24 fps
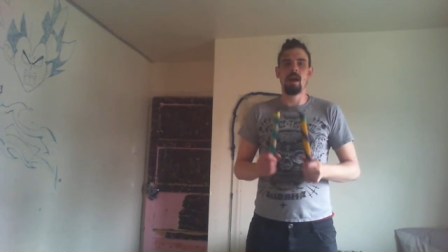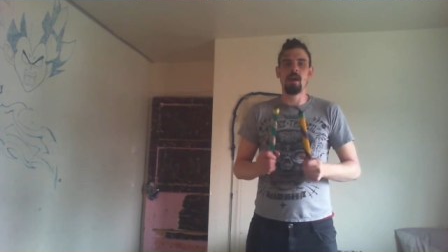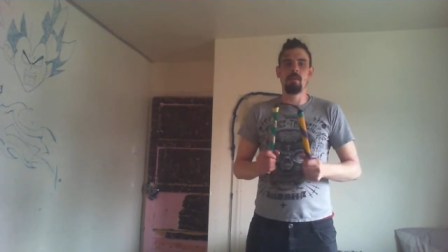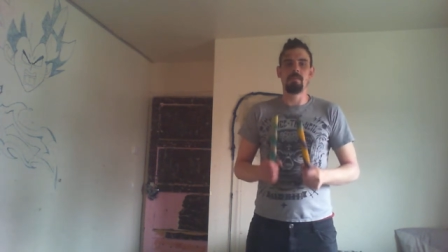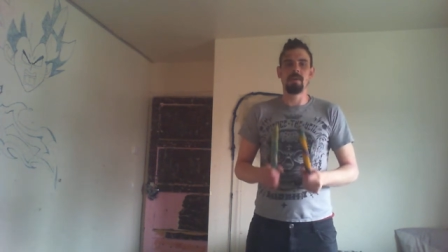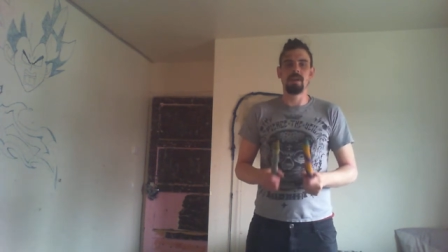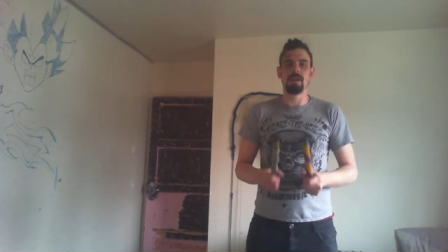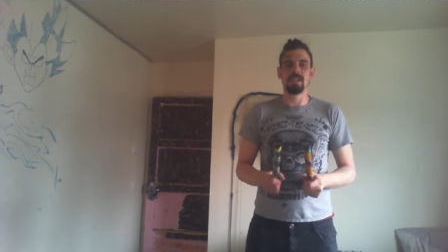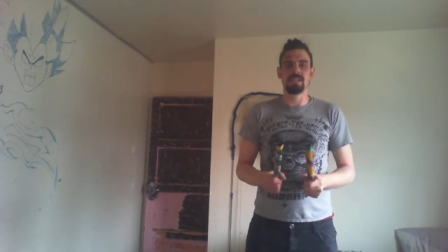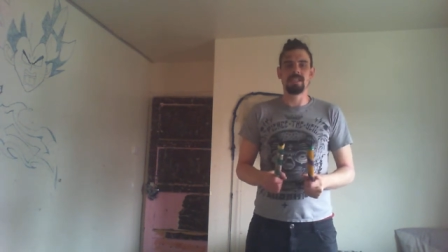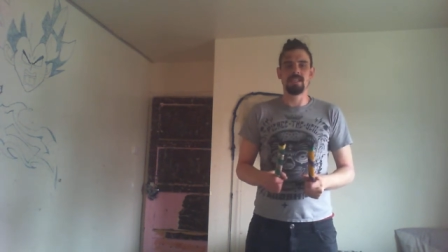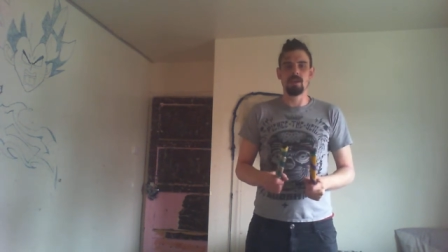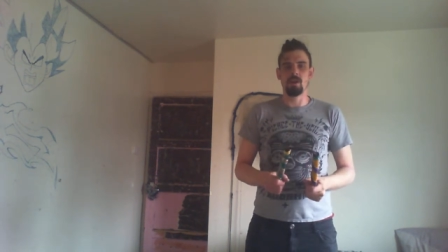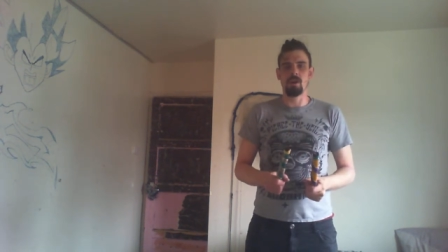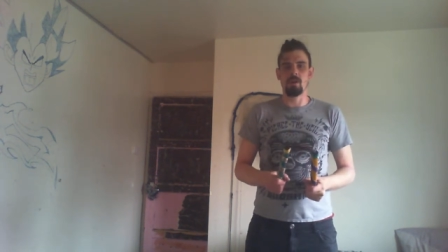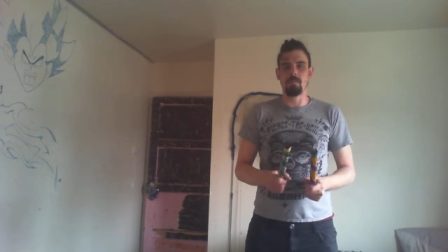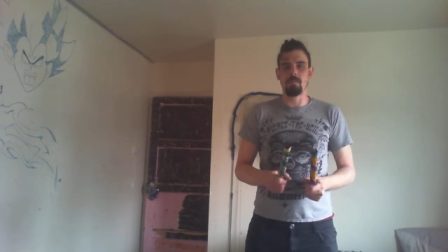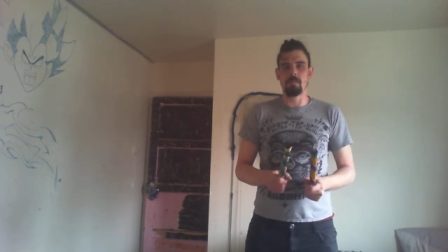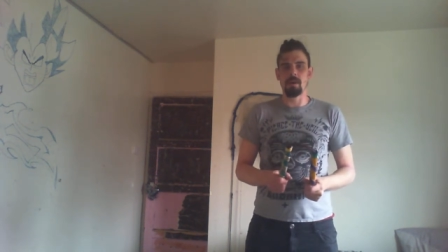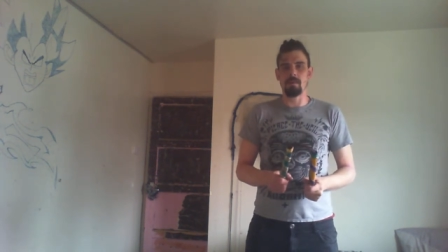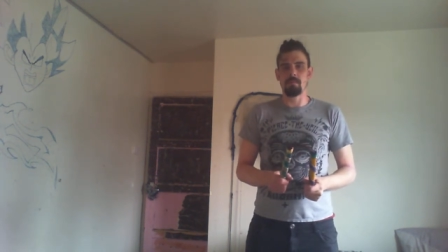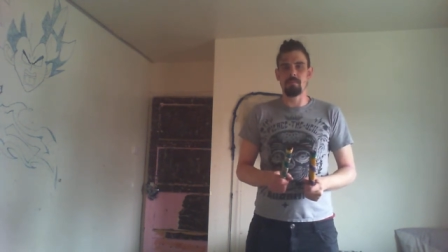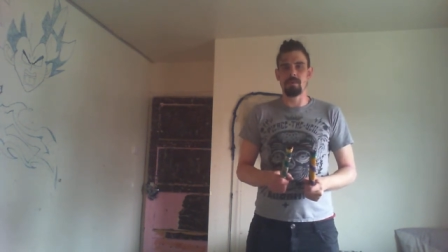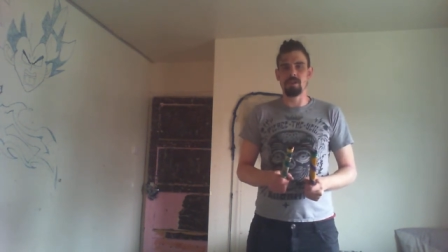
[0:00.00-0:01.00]
basic
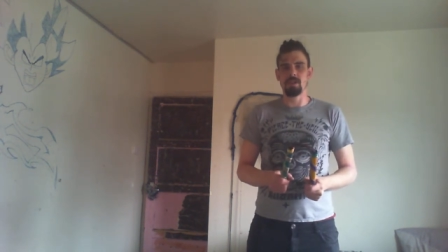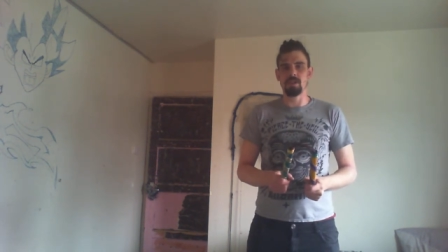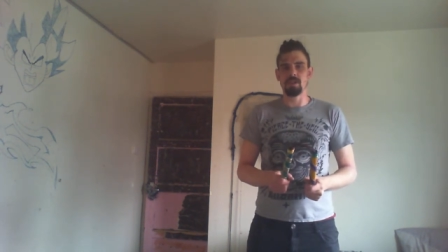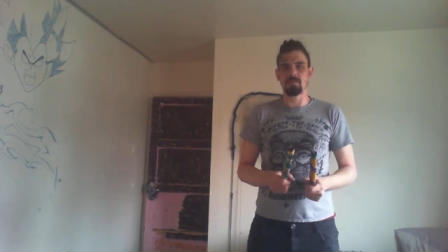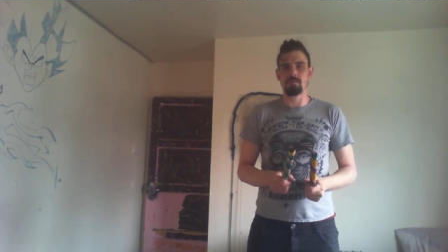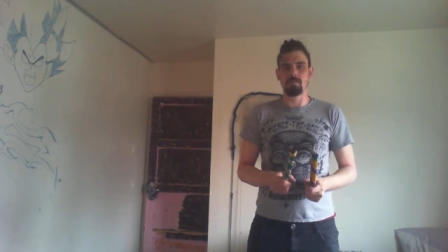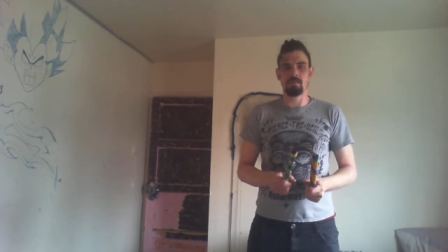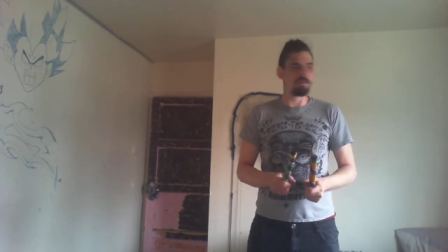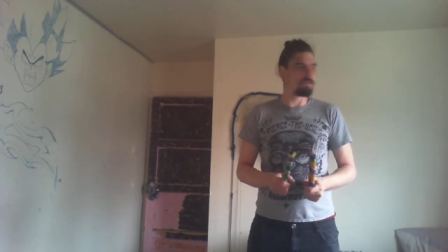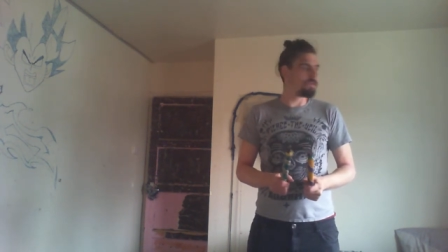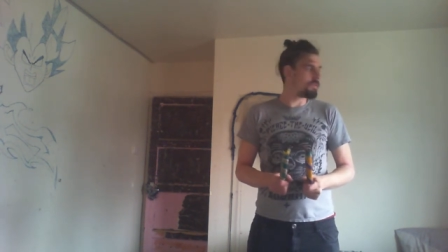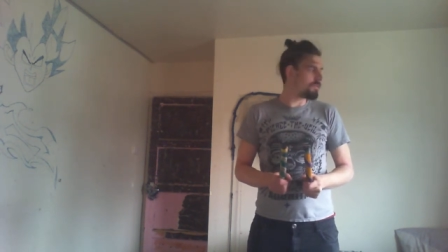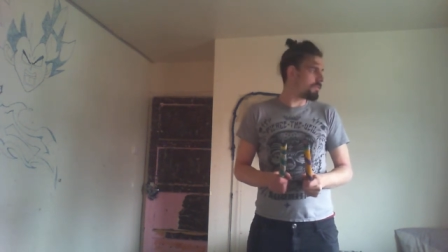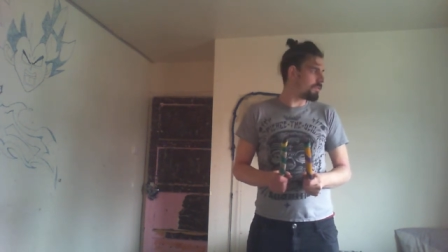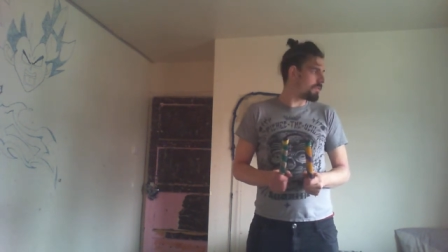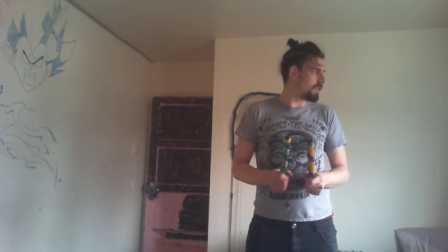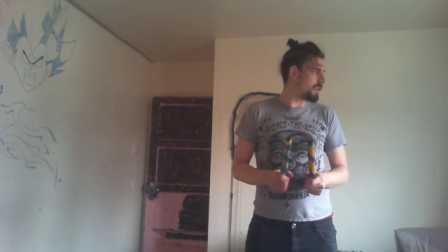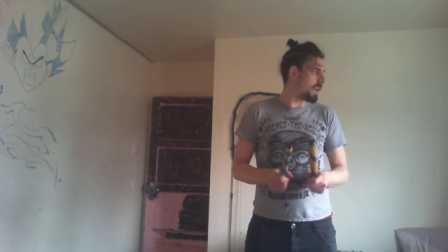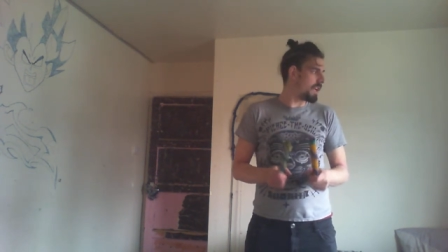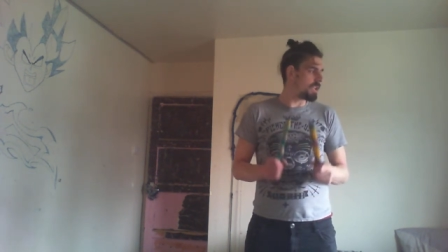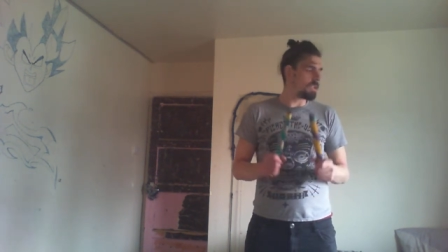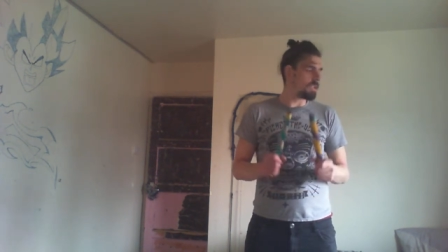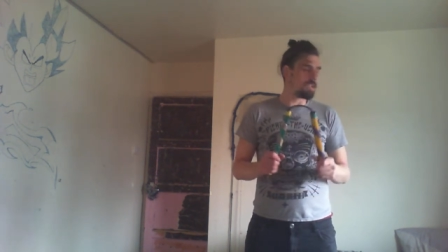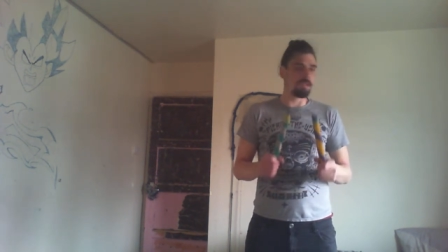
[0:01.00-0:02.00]
combat principles from
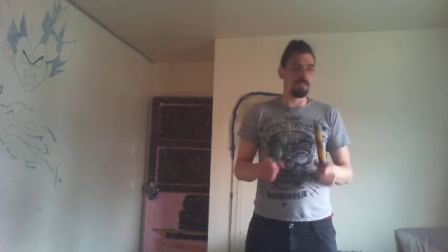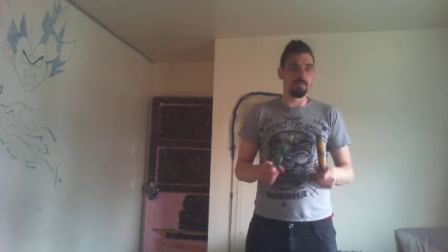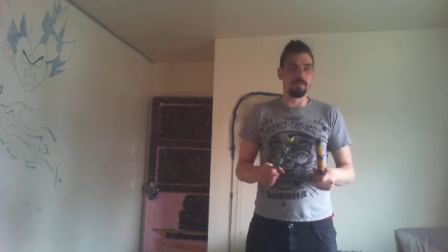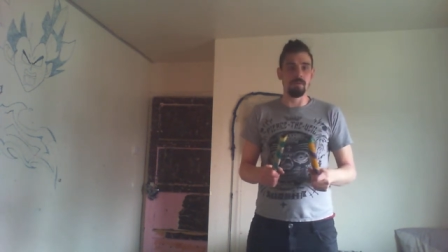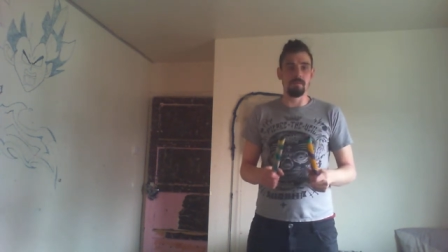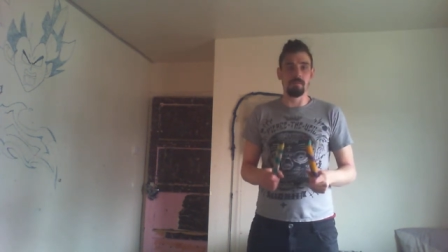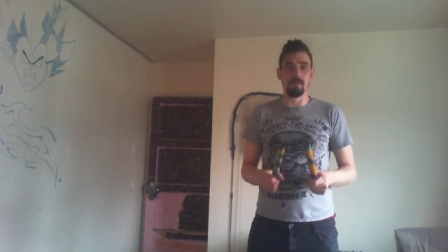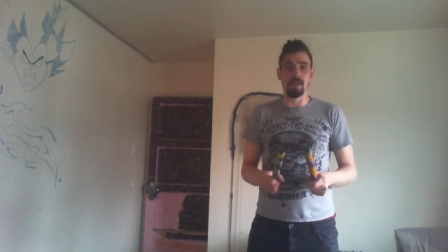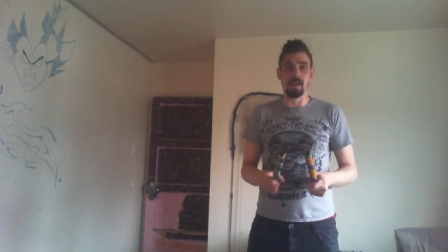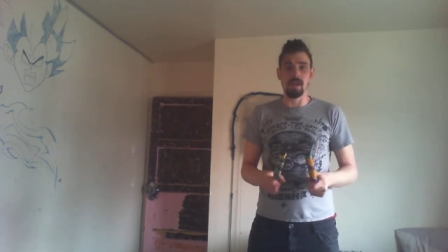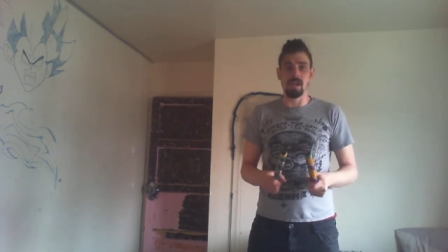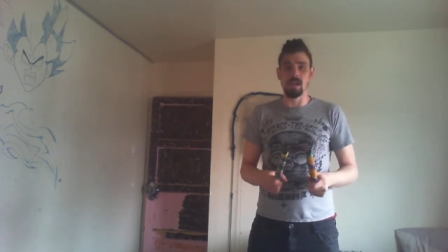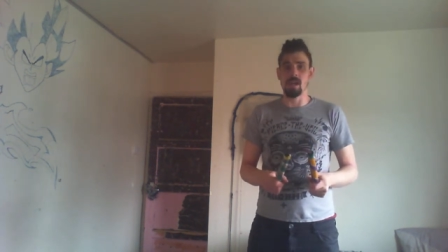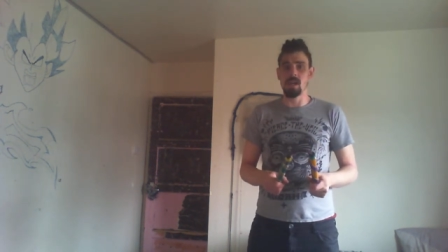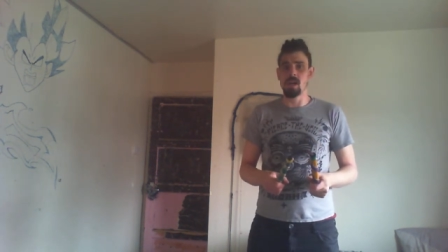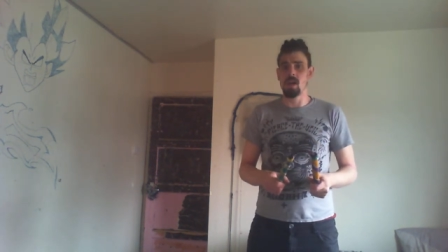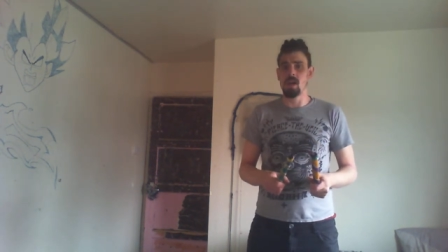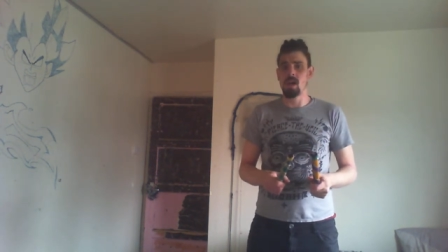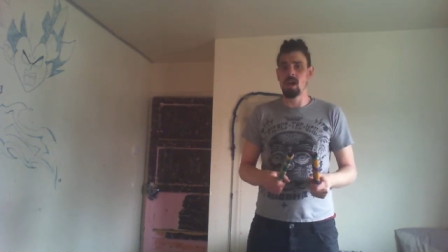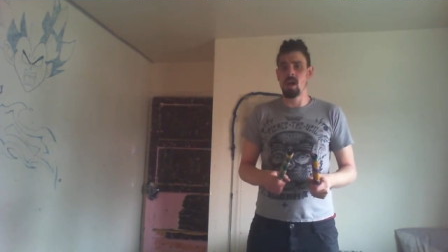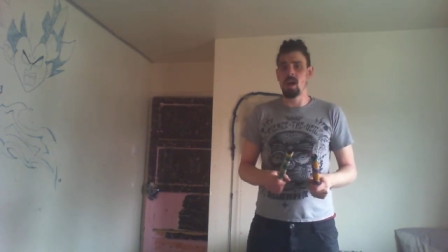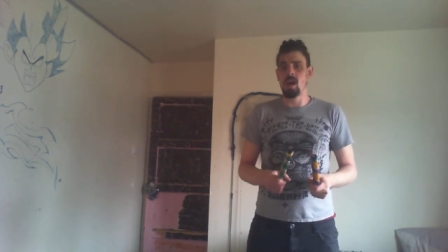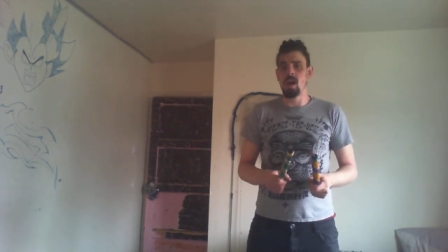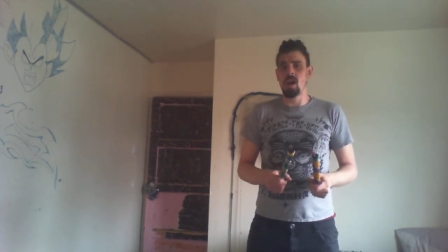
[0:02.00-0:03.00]
the NWA,
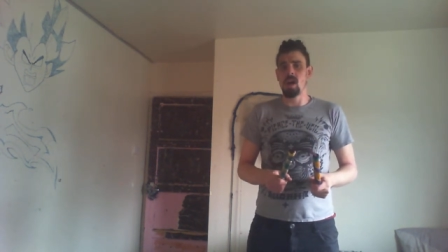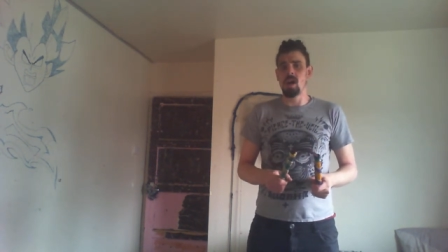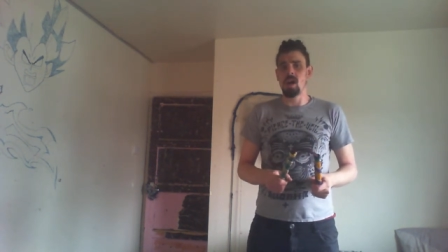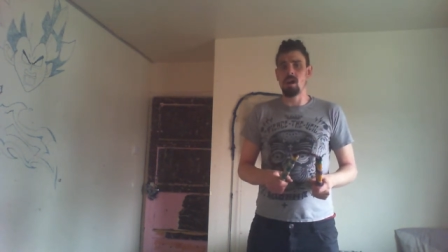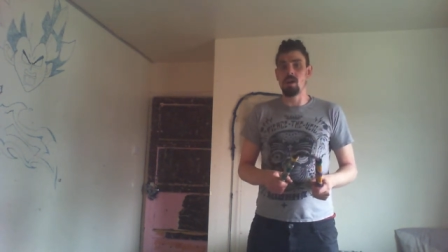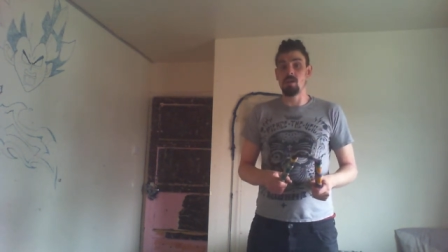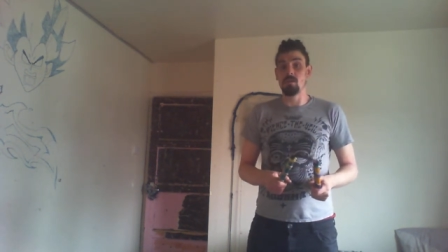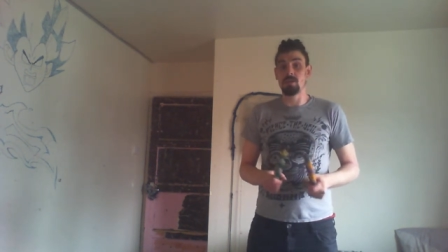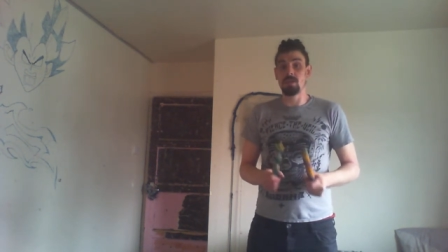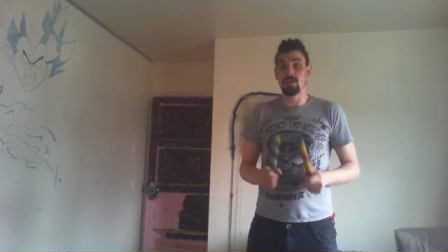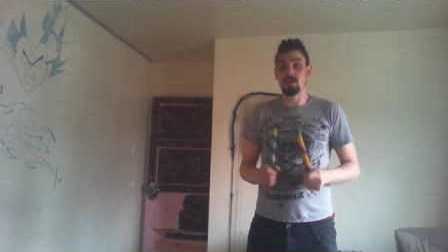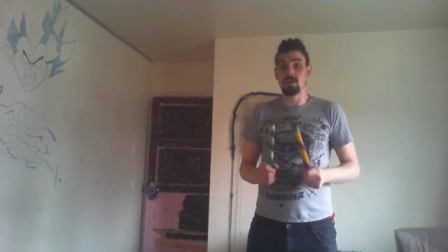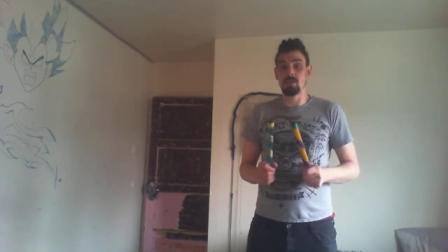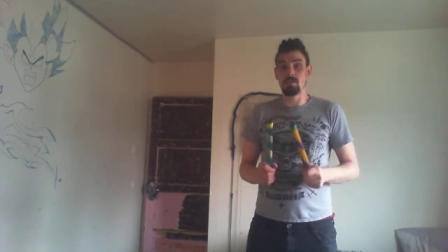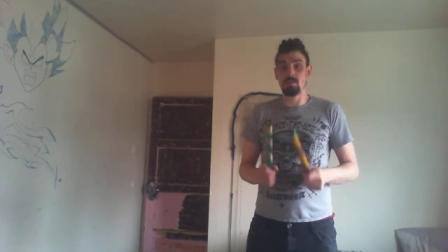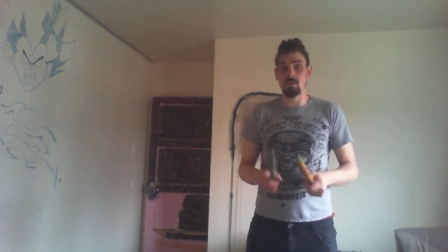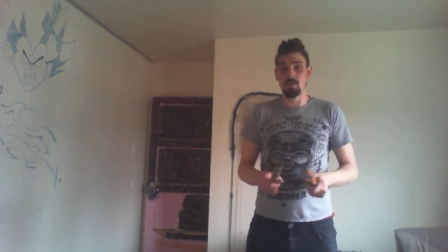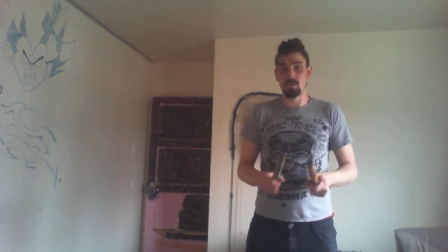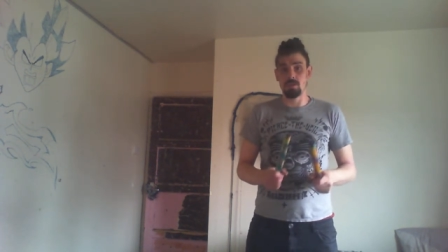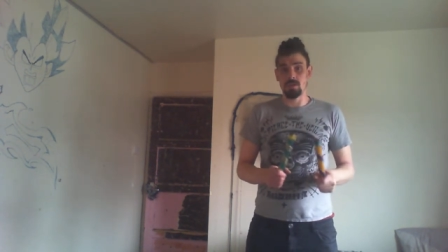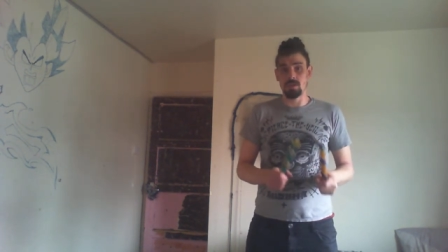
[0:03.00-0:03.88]
uh, which is the World